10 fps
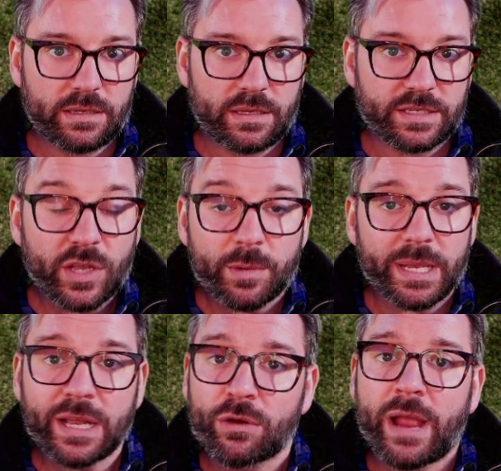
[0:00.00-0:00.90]
is going to
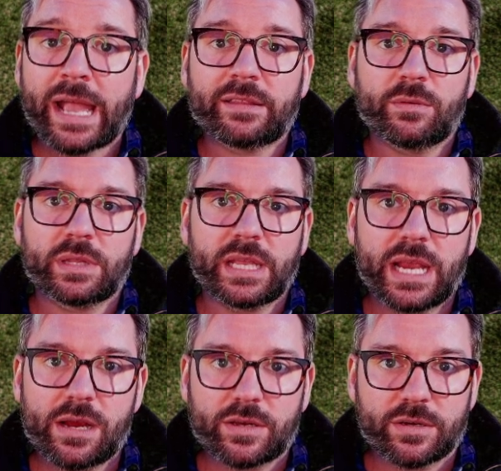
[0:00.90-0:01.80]
be interacting with the
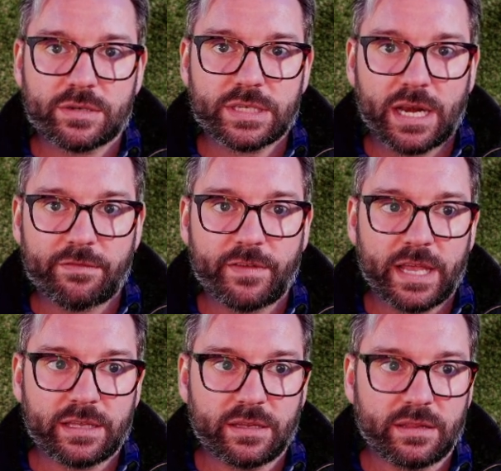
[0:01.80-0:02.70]
characters, and I
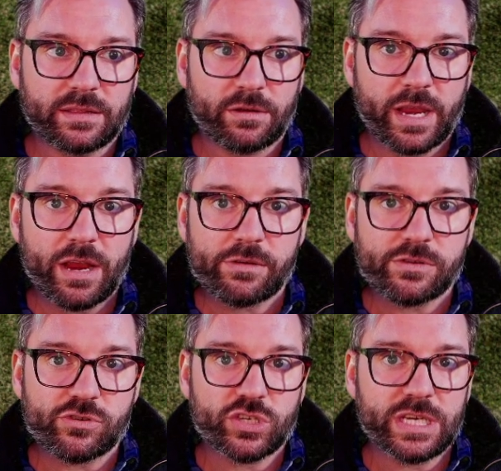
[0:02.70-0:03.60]
find that their
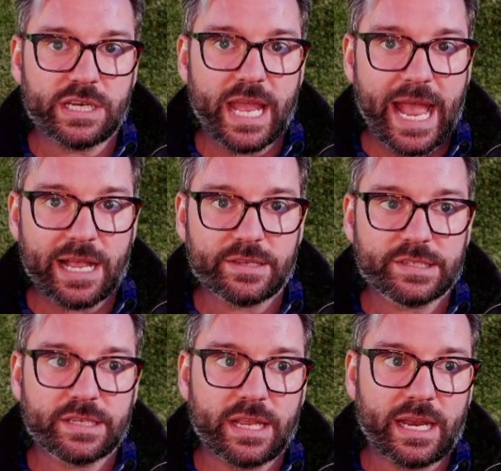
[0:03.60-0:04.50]
character sheet
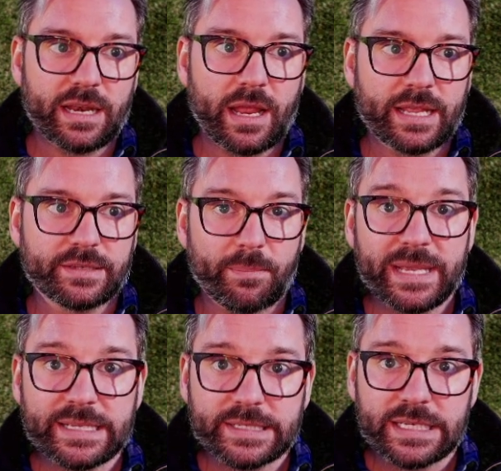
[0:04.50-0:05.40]
as a
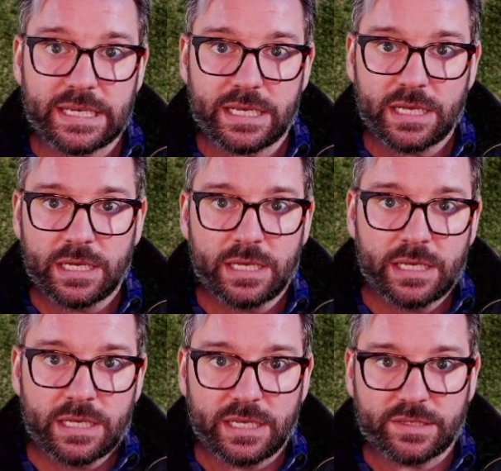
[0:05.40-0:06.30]
PC
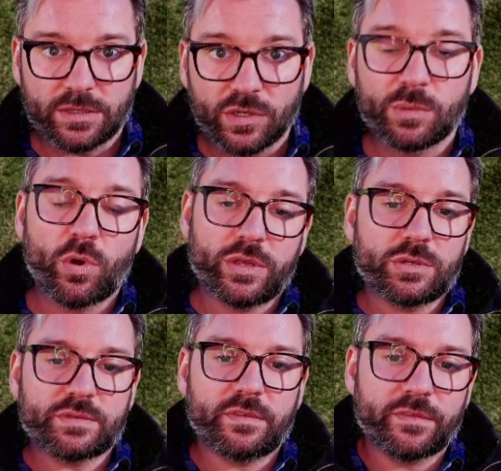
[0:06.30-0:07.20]
is a little more
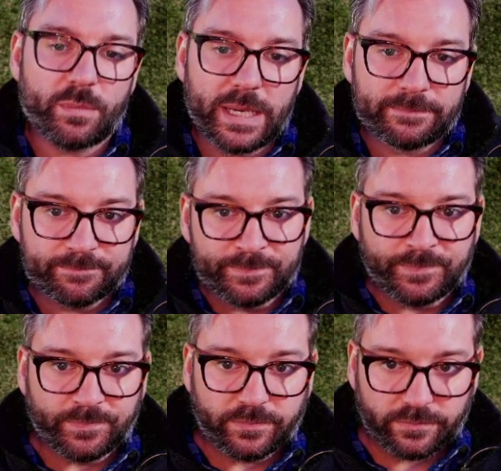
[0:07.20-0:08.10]
useful for me.
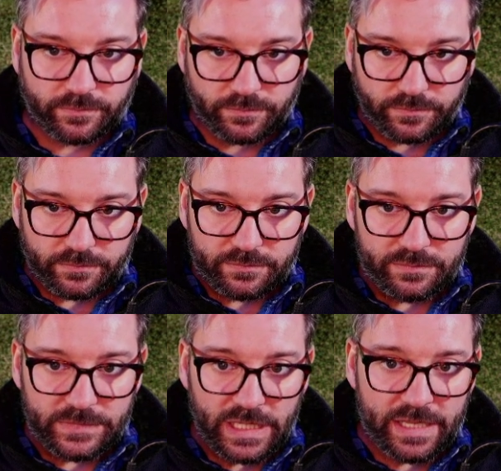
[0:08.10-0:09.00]

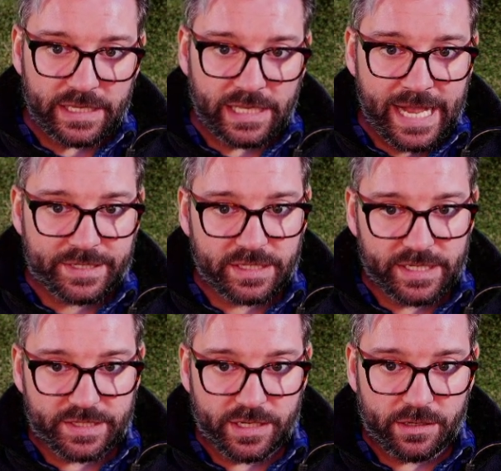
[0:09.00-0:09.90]
And then lastly
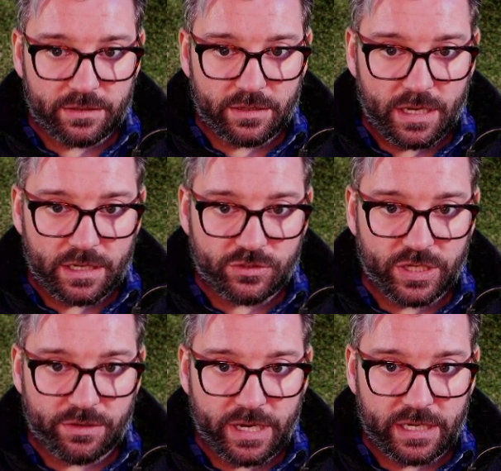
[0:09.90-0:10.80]
is their
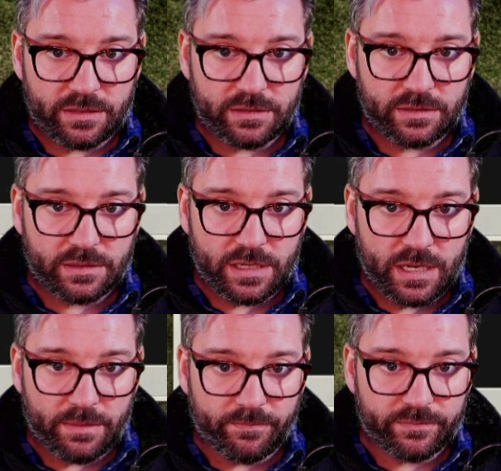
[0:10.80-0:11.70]
generate
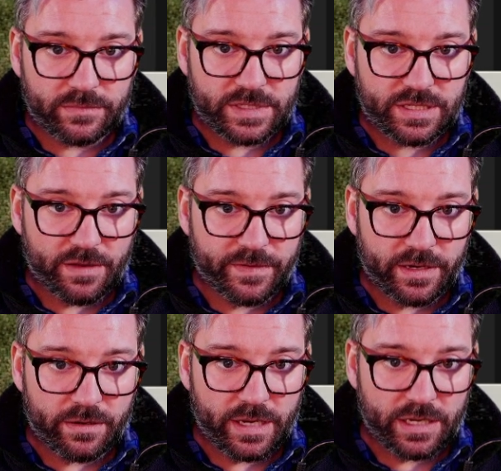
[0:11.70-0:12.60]
stuff
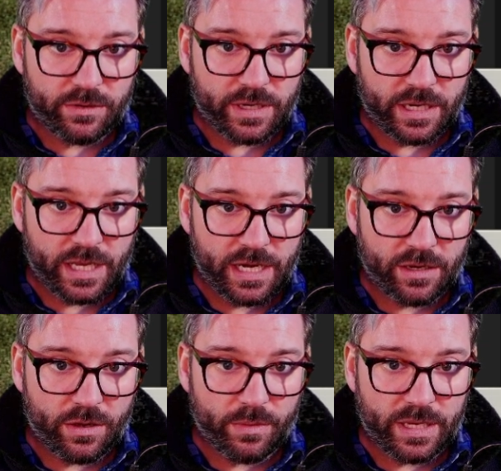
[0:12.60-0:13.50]
here, and you can kind of
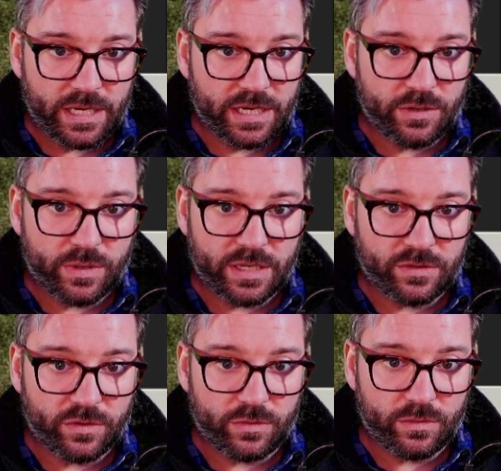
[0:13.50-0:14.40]
go in and you
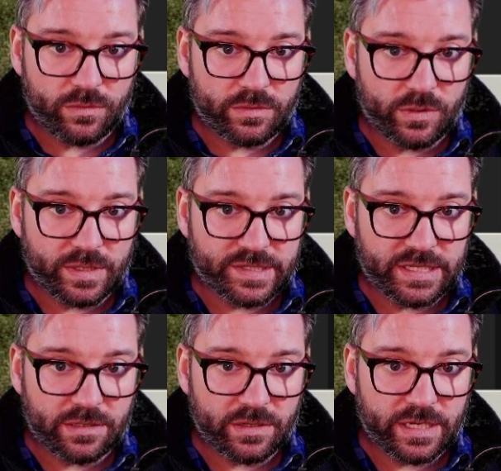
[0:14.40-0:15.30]
can
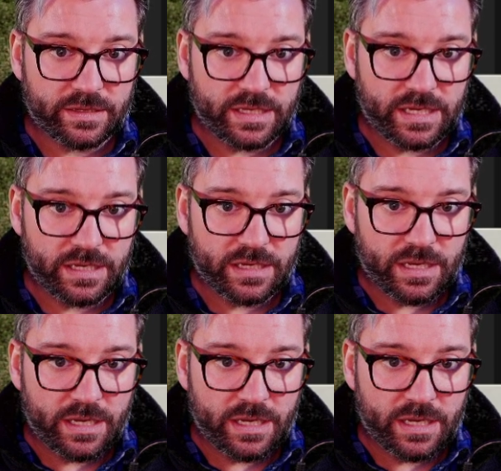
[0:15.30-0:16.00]
see, look at the,